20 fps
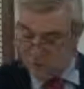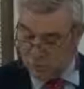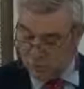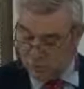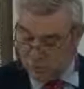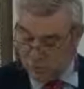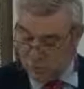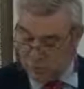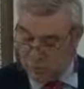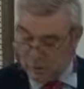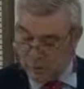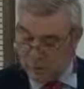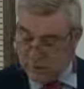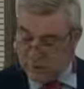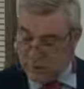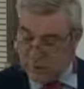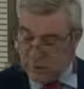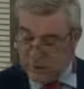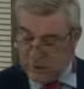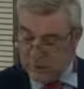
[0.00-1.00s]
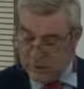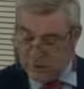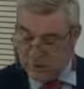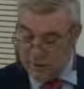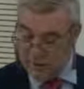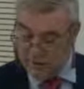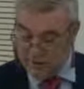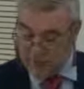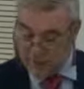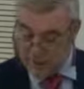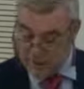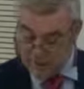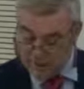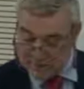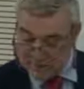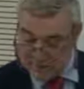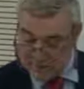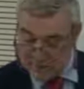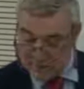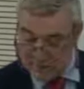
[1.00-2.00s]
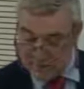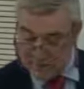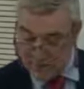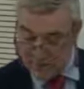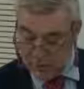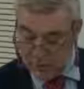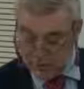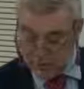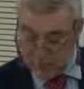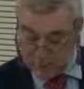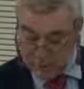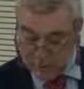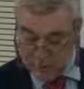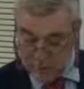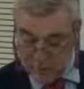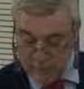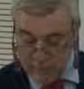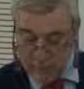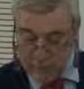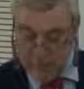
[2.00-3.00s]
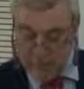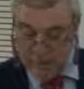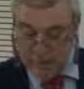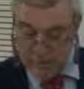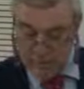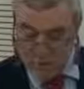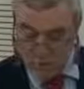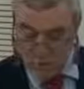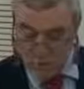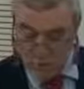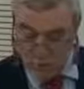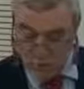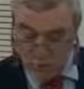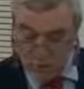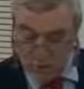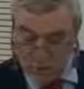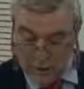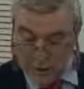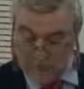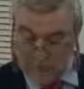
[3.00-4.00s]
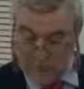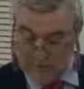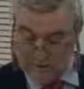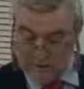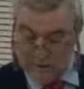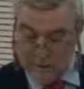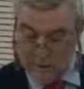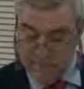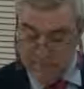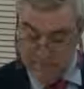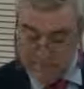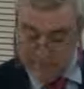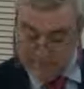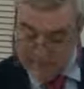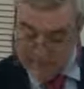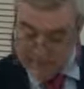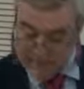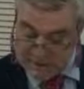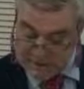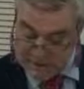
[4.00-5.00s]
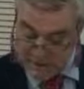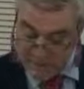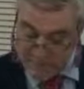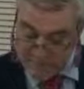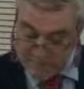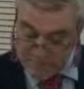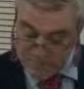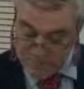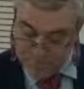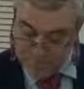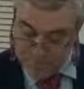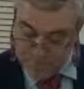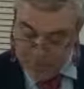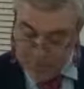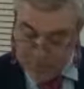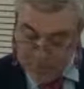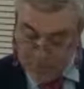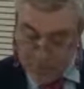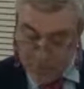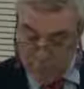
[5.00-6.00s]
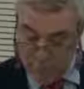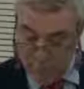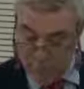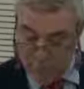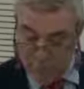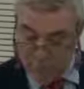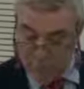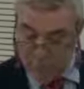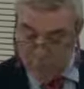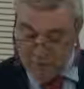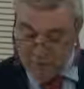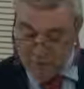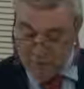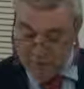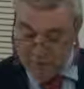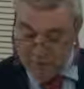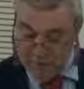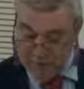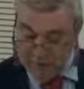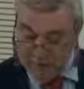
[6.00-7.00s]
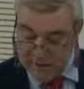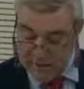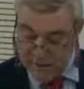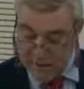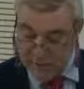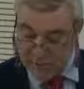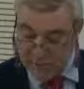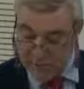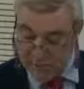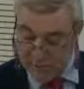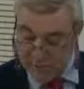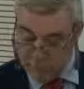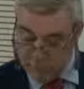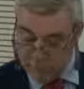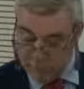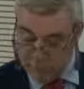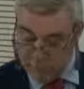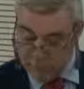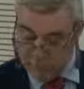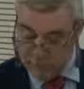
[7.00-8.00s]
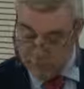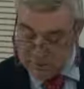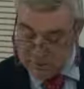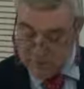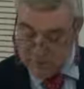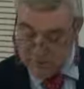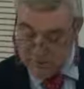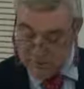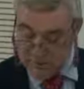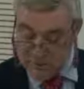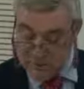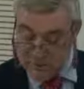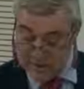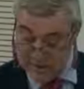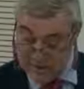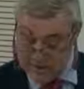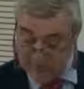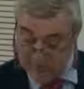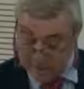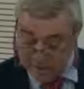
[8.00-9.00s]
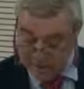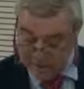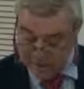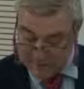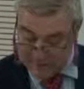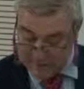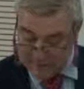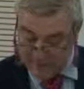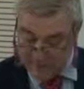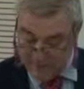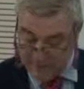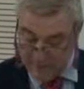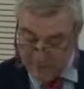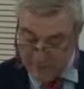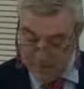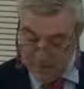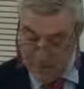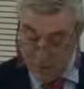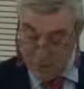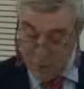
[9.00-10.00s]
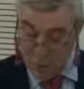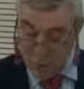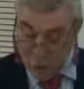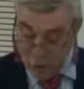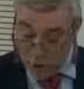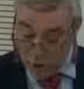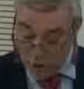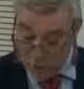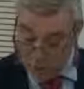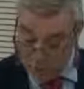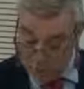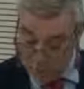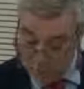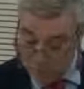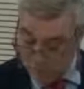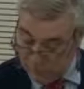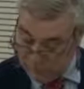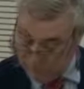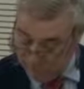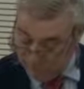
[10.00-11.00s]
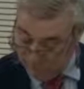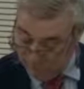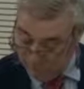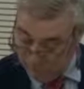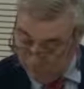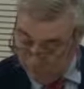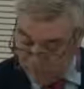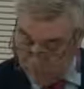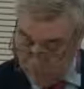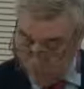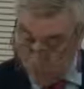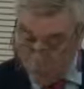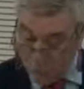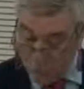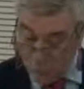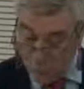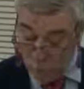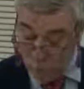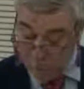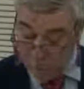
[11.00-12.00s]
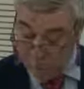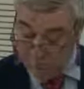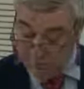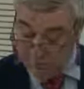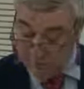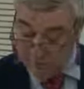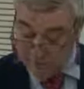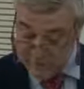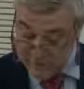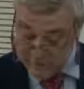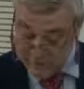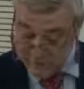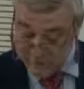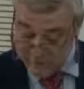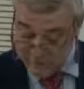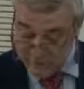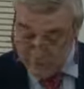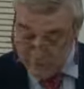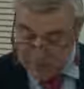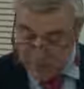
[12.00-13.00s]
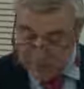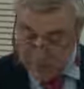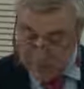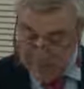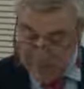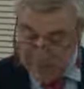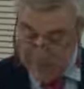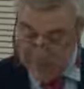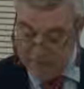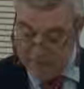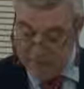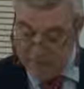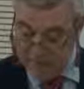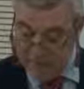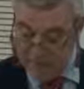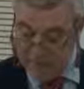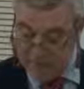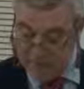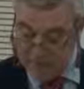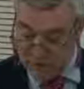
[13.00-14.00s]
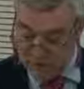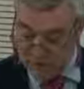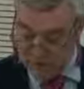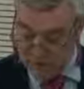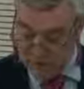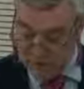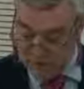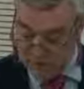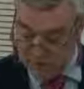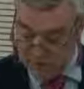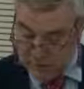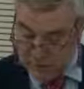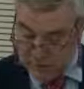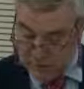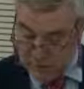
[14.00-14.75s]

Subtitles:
court, the jet ski enclosure, the climbing wall, and the stay and play centre. A program of upgrading and refurbishment has been taking place. The hockey pitch, for example, the watering system had been malfunctioning